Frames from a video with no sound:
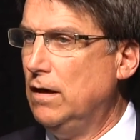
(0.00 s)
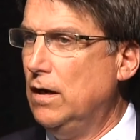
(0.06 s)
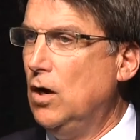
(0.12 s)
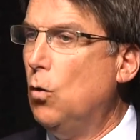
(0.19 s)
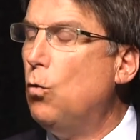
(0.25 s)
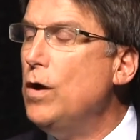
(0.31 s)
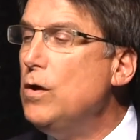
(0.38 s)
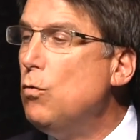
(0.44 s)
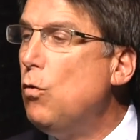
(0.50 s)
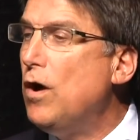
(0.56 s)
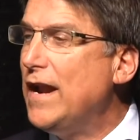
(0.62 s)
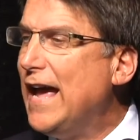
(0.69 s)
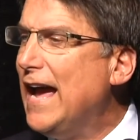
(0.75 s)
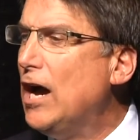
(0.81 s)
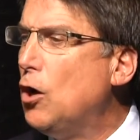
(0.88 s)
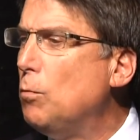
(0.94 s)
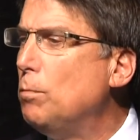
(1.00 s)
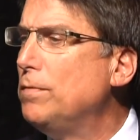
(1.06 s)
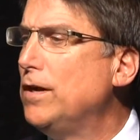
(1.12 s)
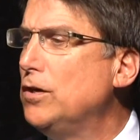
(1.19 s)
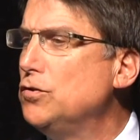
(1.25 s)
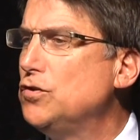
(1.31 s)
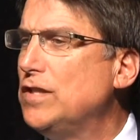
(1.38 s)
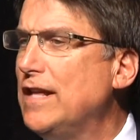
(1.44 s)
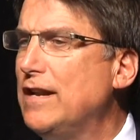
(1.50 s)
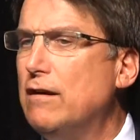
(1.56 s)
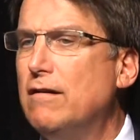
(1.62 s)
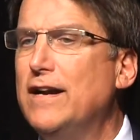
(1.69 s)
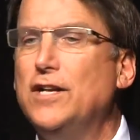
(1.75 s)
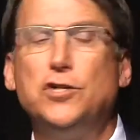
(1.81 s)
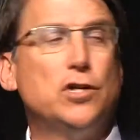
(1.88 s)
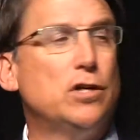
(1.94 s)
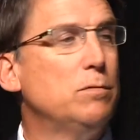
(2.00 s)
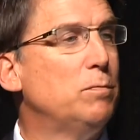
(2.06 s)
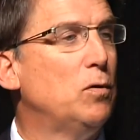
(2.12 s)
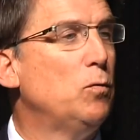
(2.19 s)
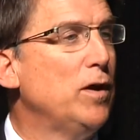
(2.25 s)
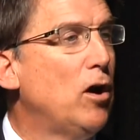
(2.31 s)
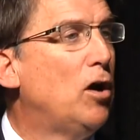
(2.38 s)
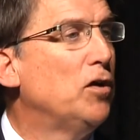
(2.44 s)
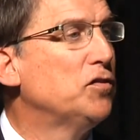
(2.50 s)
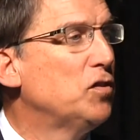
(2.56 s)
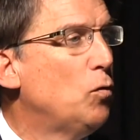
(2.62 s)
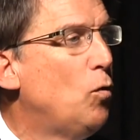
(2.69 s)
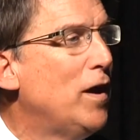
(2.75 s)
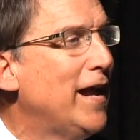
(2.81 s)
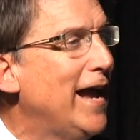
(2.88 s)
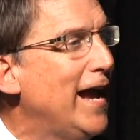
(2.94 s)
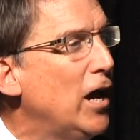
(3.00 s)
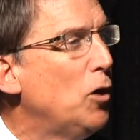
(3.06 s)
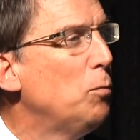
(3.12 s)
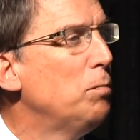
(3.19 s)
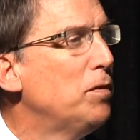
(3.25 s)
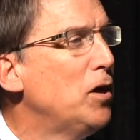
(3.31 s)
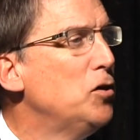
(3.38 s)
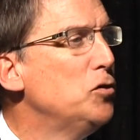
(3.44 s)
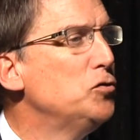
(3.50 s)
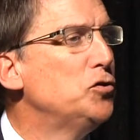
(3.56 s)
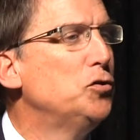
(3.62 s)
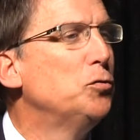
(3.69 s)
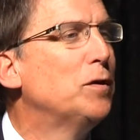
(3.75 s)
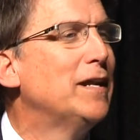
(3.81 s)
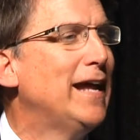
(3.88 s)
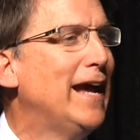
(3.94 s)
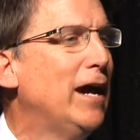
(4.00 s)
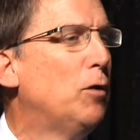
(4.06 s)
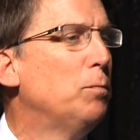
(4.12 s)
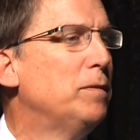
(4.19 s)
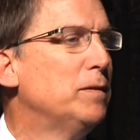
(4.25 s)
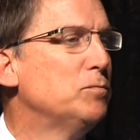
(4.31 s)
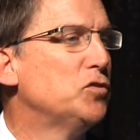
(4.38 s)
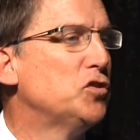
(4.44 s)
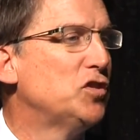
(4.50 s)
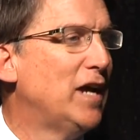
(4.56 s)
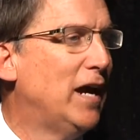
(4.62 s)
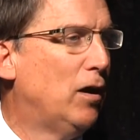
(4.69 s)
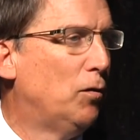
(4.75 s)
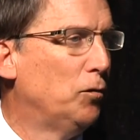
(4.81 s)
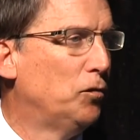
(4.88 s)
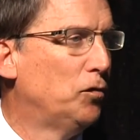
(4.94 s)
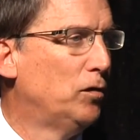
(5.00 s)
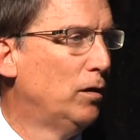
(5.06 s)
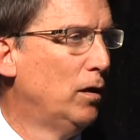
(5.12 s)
We want to help those that are injured, but we also want to help those who can help themselves.